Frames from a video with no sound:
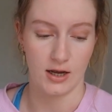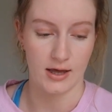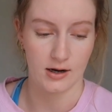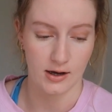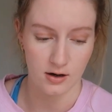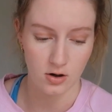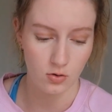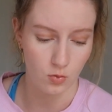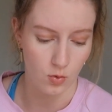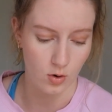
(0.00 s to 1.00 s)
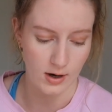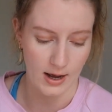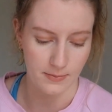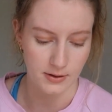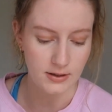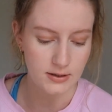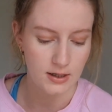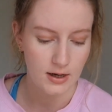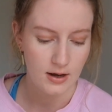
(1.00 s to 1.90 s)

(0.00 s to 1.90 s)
and I don't know what happened,